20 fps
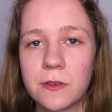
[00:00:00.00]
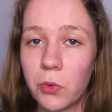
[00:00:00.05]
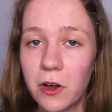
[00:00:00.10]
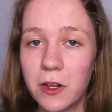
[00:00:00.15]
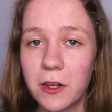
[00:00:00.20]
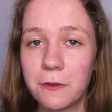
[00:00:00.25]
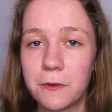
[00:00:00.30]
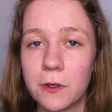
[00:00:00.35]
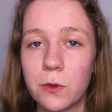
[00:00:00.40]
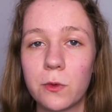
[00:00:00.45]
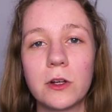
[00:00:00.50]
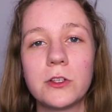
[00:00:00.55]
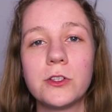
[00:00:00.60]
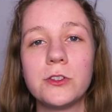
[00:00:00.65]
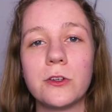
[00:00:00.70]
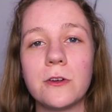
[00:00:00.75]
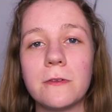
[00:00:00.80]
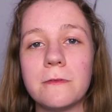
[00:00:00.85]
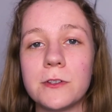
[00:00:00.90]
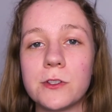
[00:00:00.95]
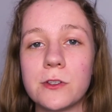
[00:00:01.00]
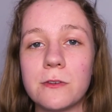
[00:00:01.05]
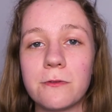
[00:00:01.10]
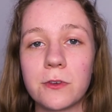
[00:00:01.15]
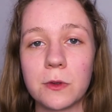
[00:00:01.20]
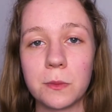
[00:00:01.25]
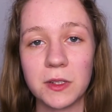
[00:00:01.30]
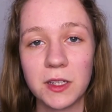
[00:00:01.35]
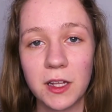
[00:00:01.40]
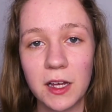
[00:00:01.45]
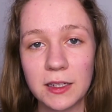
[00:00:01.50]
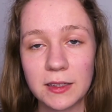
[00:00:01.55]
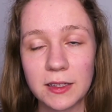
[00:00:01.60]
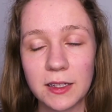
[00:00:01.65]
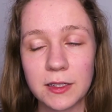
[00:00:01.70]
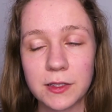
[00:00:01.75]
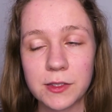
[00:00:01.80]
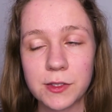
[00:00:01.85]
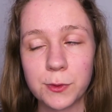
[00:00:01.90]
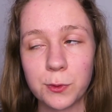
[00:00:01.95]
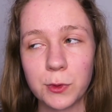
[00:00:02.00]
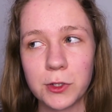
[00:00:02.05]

But if you watch Eurovision from a light lens,